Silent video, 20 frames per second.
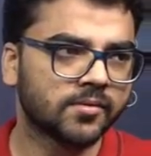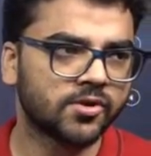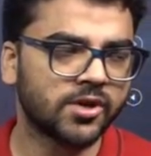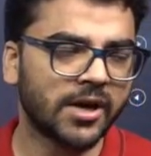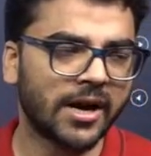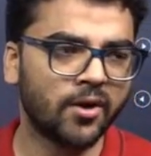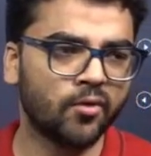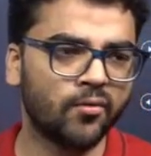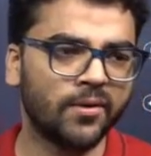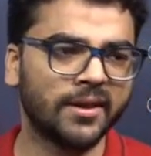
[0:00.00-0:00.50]

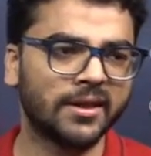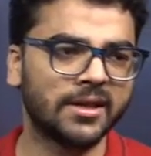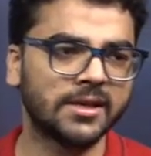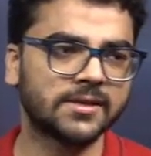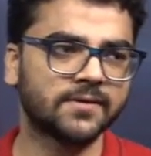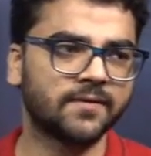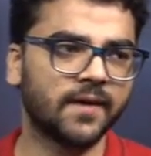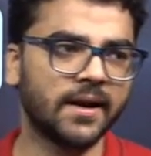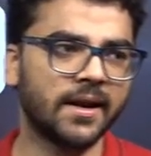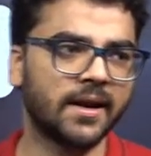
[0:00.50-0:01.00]
Try doing
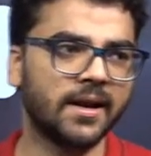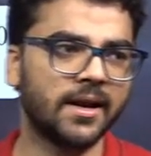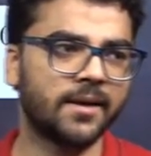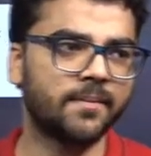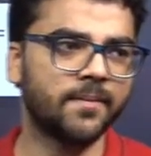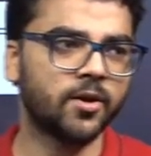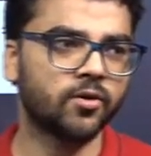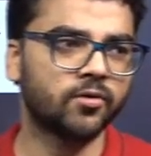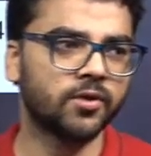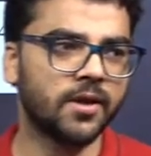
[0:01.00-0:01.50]
this one and
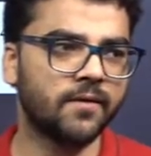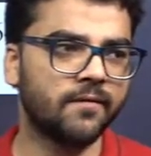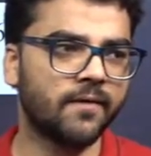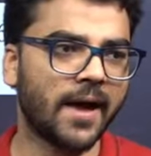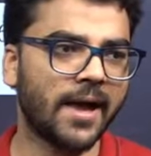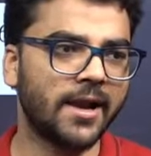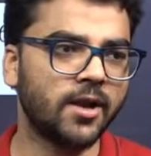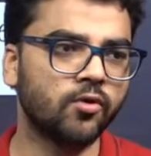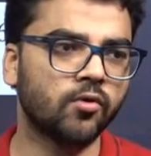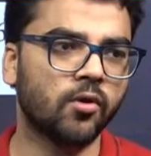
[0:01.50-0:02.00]
let me know the
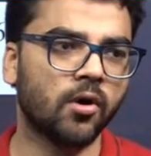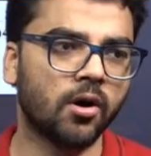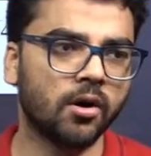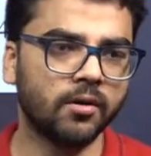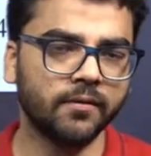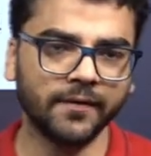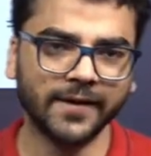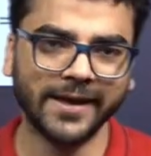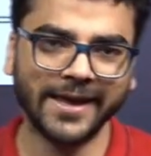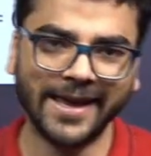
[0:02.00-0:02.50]
value
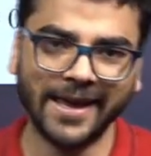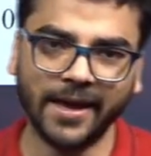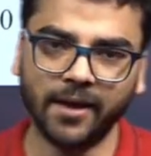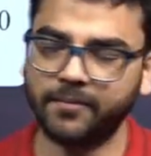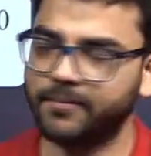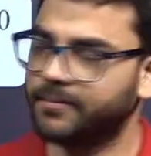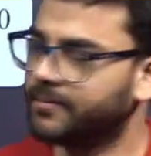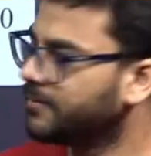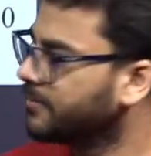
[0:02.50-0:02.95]
of k.